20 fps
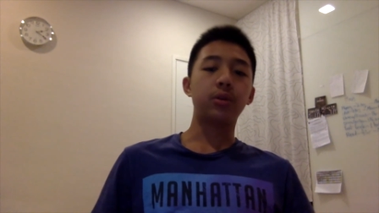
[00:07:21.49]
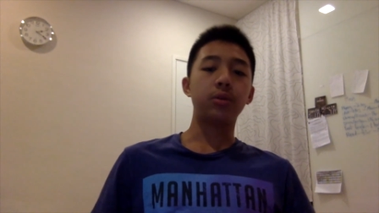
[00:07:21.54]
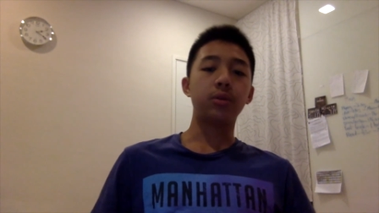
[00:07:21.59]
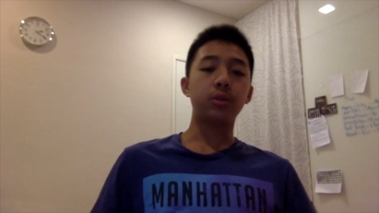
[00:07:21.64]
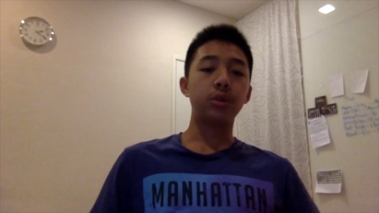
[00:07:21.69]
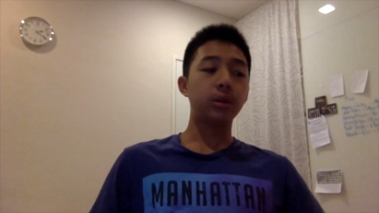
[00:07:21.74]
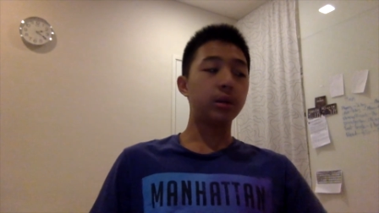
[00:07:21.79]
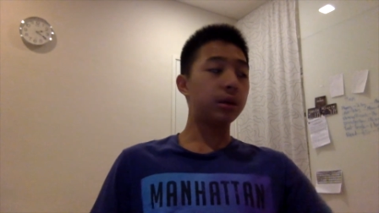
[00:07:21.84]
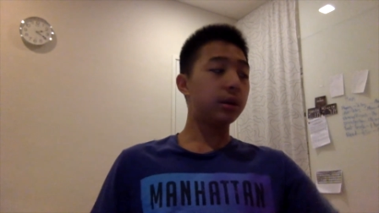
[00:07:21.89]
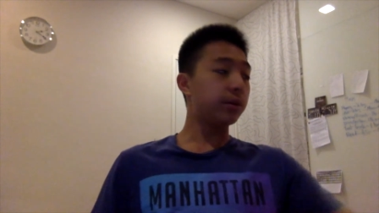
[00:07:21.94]

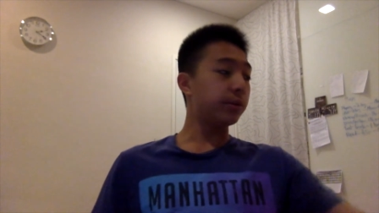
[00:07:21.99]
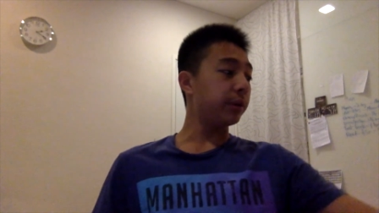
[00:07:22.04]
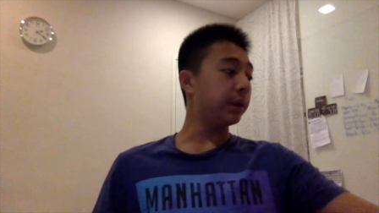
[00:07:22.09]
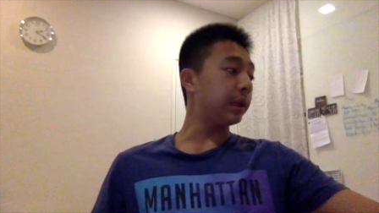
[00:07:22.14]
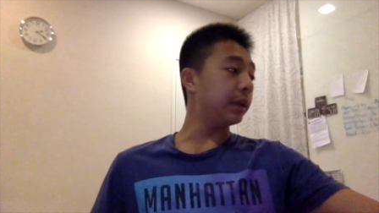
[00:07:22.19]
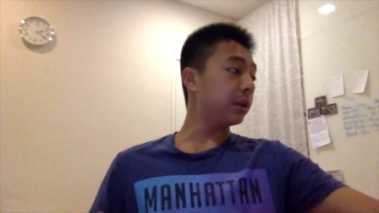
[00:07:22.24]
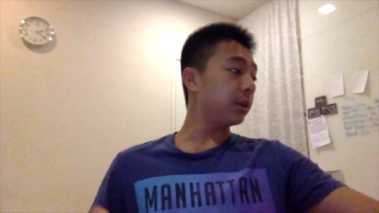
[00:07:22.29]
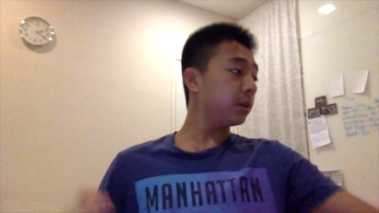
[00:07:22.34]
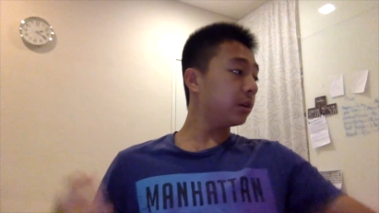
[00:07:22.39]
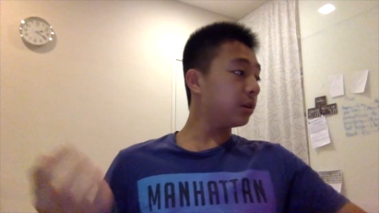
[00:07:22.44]
You need a
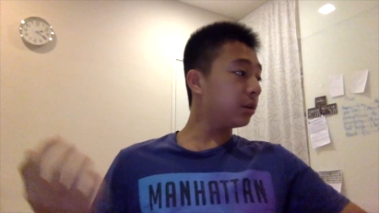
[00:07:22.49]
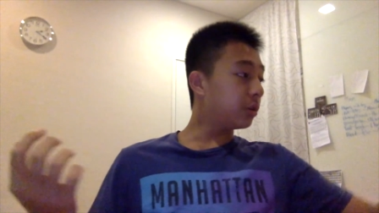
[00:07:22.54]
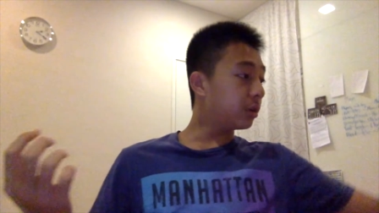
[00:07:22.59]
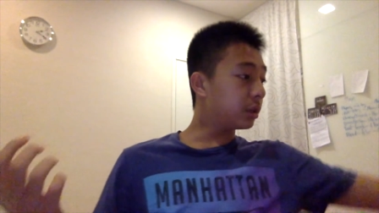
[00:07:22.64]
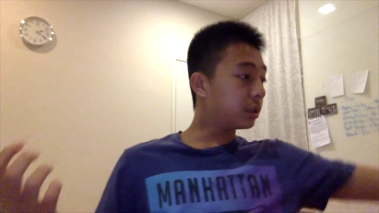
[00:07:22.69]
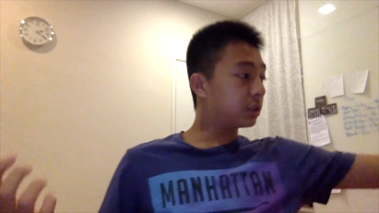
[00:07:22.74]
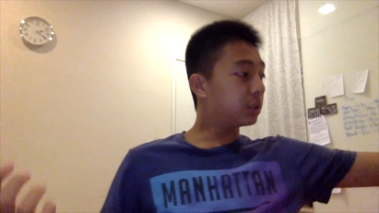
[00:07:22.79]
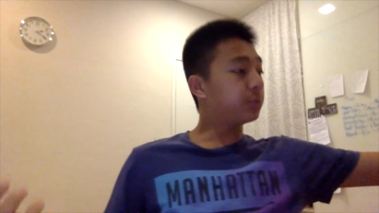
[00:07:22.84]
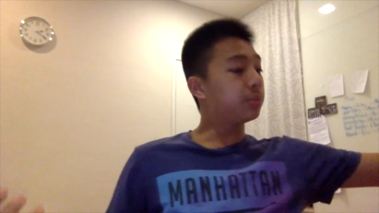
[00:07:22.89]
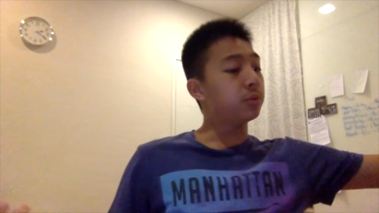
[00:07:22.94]
really
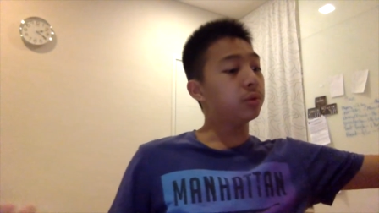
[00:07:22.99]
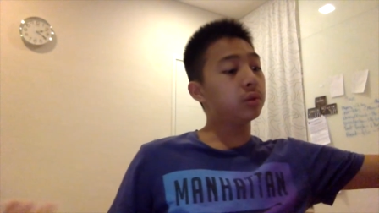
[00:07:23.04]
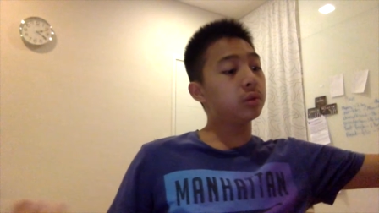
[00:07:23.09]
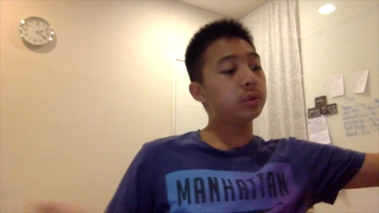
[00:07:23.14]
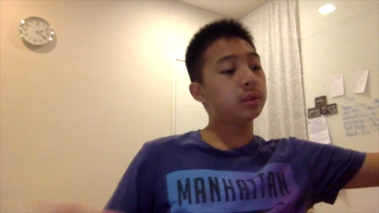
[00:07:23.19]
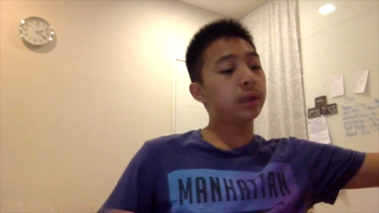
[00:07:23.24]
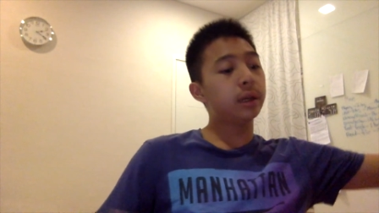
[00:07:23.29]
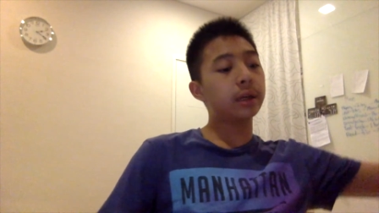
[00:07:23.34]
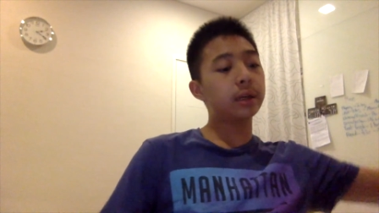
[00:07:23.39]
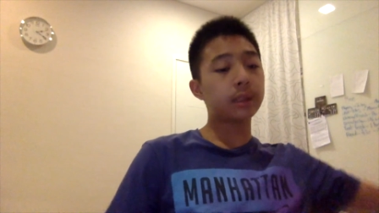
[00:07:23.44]
good smooth
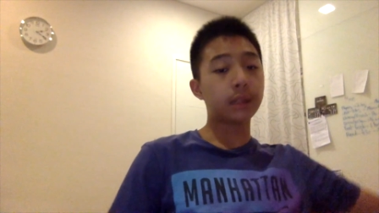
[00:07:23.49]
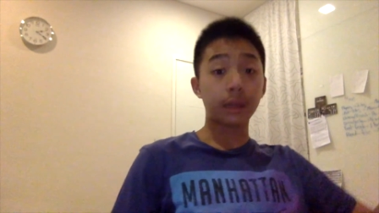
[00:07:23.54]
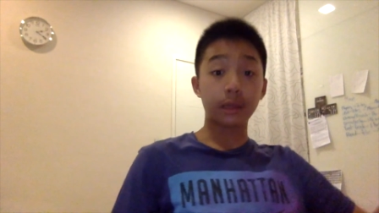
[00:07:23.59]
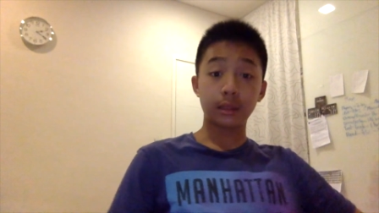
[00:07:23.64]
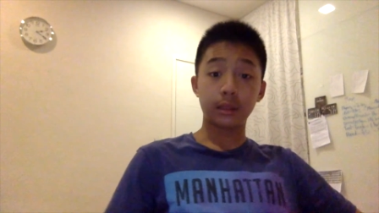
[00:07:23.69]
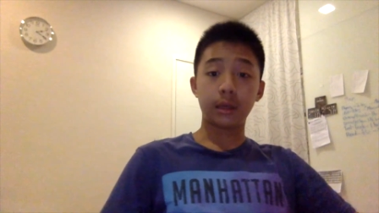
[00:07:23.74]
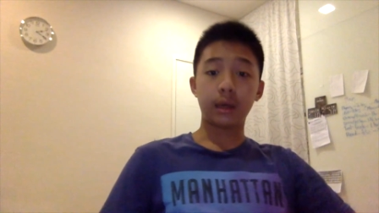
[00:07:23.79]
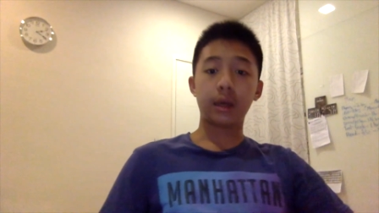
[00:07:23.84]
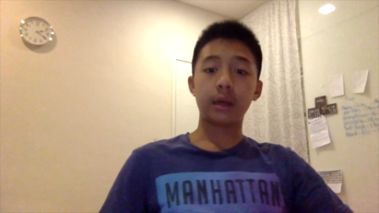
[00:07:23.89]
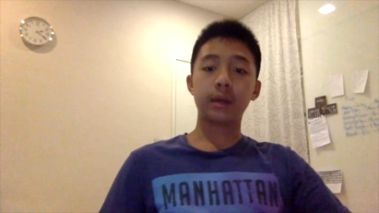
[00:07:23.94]
deck like
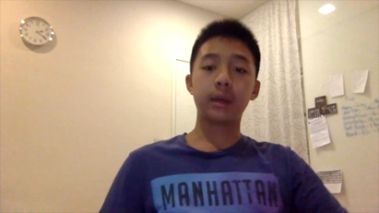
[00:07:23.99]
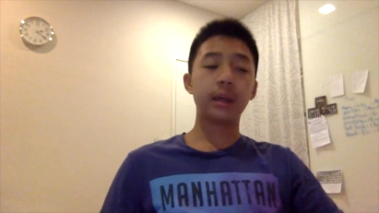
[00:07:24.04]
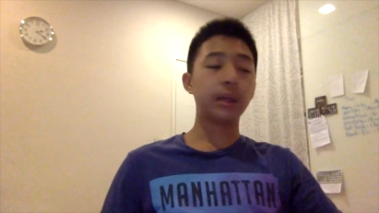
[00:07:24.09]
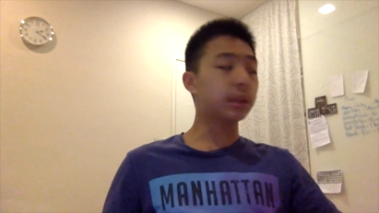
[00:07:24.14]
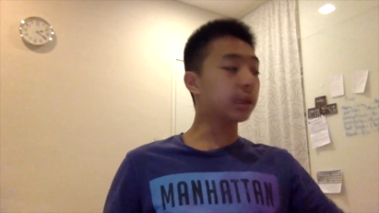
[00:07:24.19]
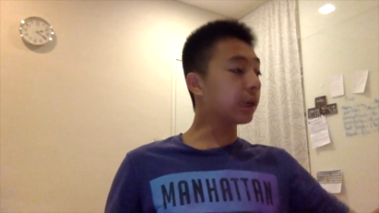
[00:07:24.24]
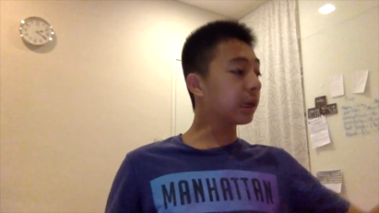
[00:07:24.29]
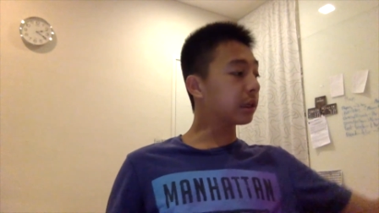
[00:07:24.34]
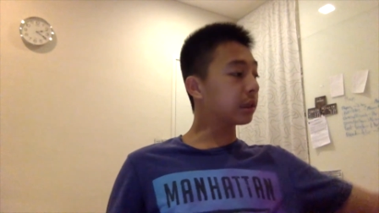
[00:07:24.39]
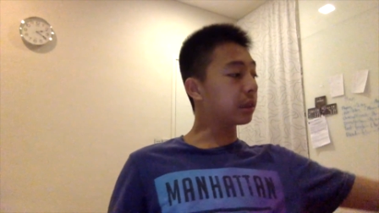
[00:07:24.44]
the Arcane
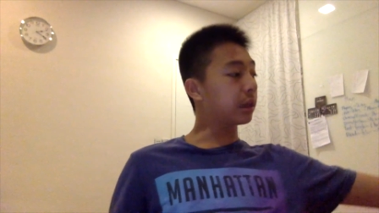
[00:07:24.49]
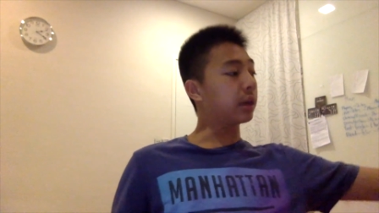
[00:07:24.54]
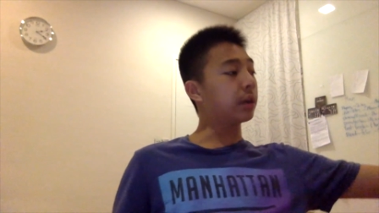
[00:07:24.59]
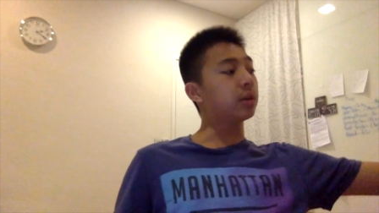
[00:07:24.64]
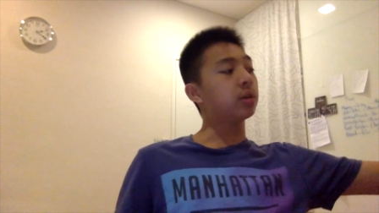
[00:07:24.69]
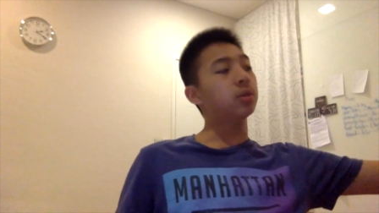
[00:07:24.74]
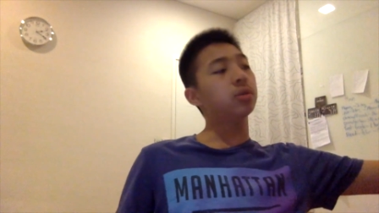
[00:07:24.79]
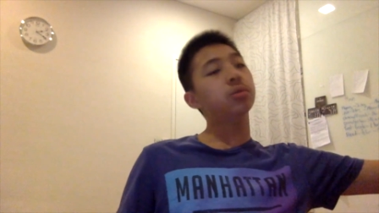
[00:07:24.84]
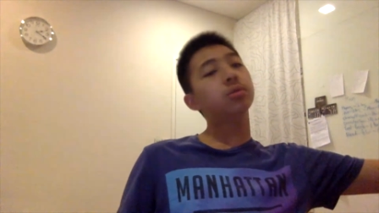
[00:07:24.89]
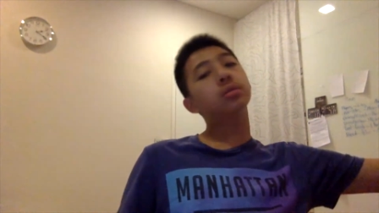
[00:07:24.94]
deck that I
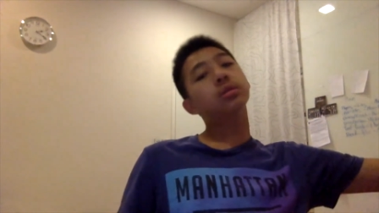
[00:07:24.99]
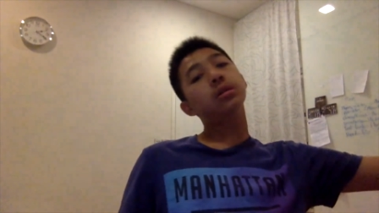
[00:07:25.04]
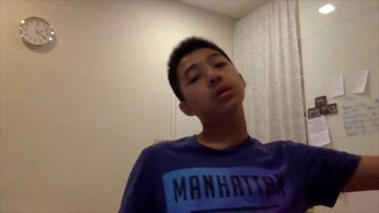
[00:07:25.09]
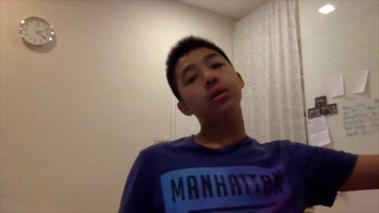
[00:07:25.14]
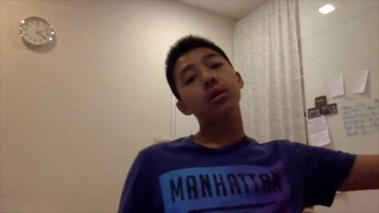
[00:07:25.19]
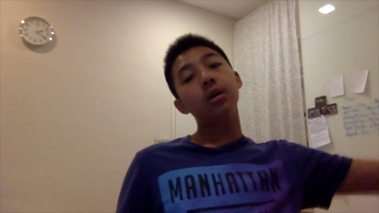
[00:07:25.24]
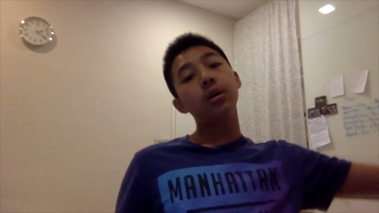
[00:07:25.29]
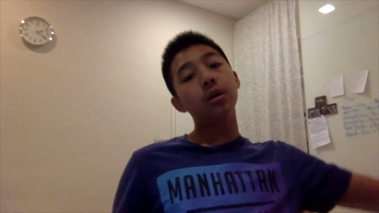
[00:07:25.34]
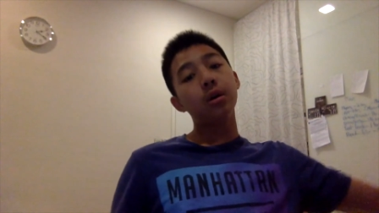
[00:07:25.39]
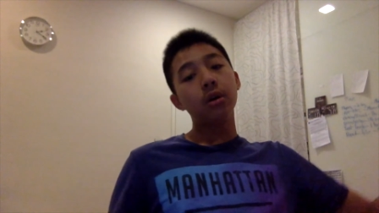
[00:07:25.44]
used,
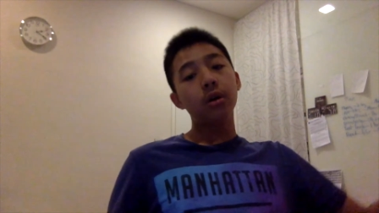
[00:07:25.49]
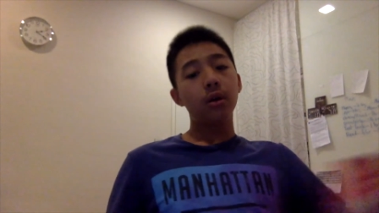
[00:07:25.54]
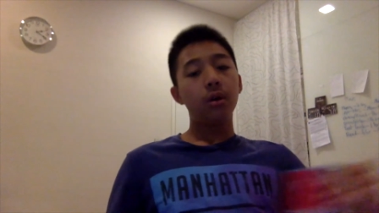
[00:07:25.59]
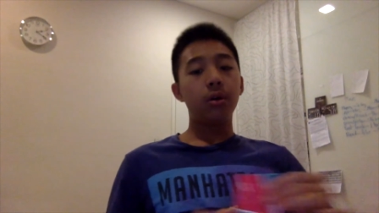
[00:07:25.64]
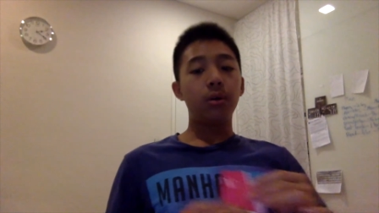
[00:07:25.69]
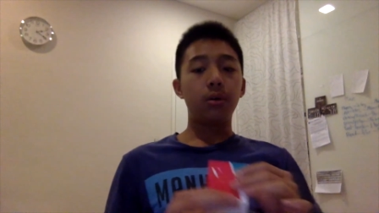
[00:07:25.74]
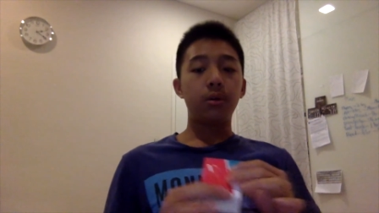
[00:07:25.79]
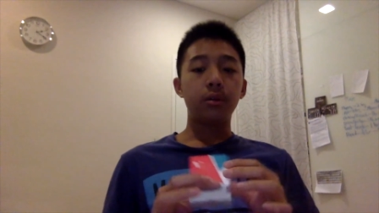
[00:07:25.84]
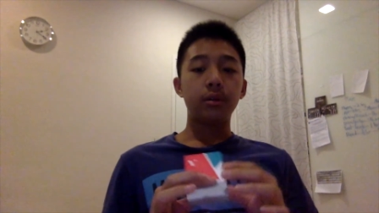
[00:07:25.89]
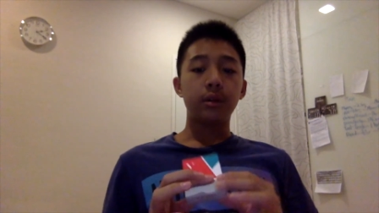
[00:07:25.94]

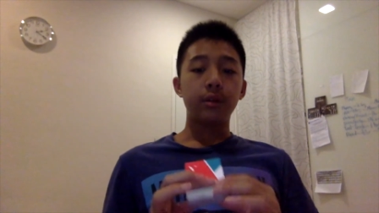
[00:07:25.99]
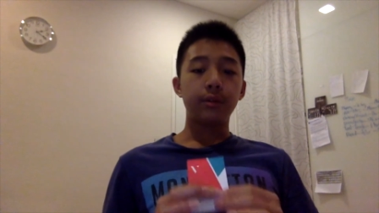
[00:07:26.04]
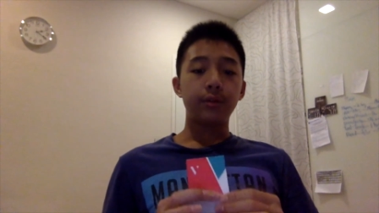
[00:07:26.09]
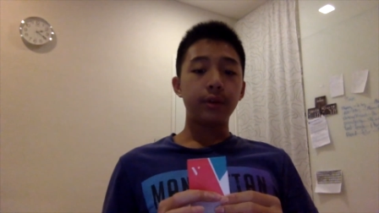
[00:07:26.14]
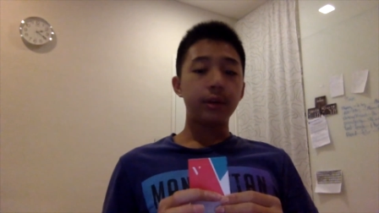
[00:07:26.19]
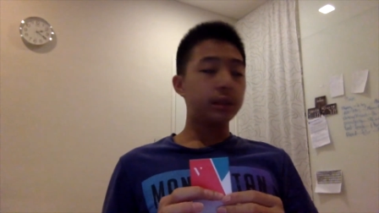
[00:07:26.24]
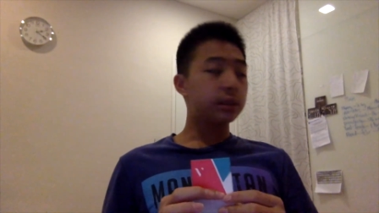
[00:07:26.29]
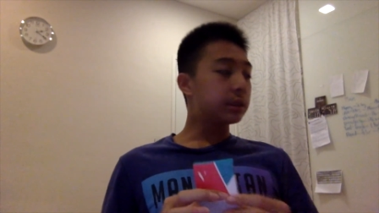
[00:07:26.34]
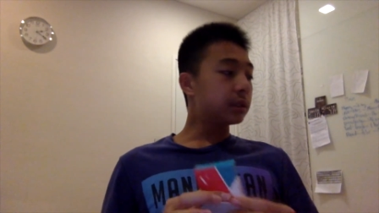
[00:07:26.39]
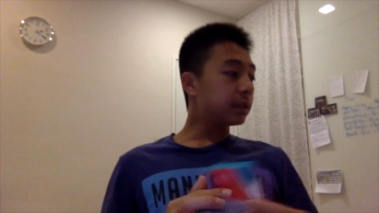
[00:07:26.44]
or the
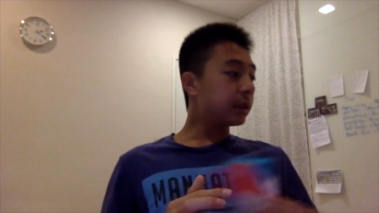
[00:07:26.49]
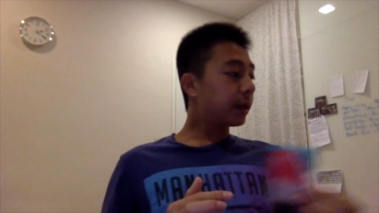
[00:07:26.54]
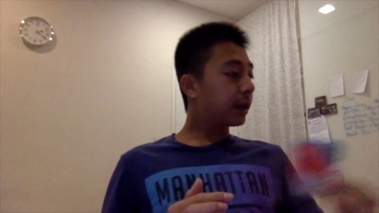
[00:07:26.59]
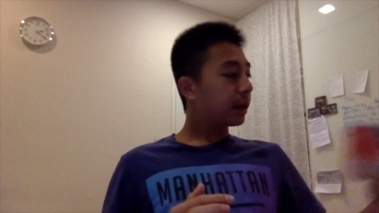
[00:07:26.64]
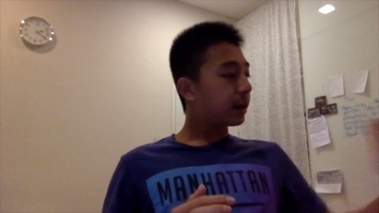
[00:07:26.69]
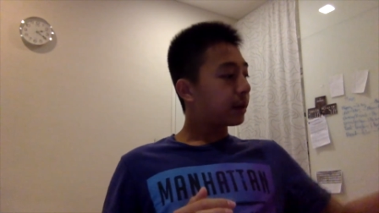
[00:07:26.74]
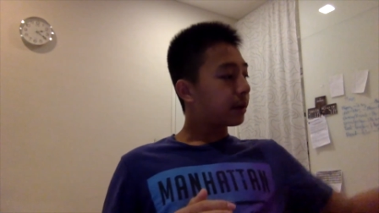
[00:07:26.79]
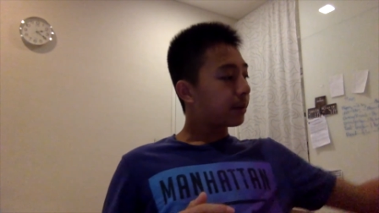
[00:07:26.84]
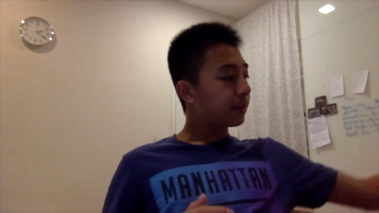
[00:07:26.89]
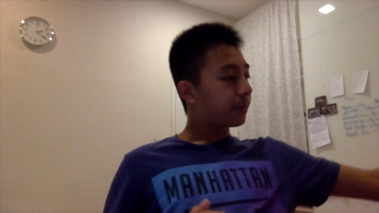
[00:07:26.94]
Words
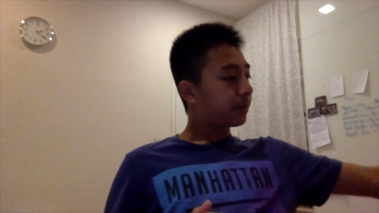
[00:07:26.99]
deck,